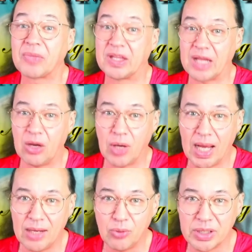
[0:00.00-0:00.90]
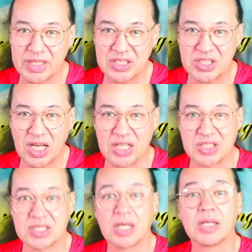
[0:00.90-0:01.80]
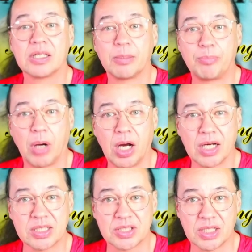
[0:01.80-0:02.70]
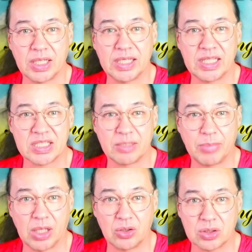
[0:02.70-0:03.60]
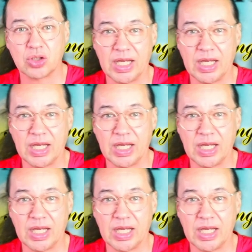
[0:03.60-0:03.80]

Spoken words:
Now I will discuss the parts it is about,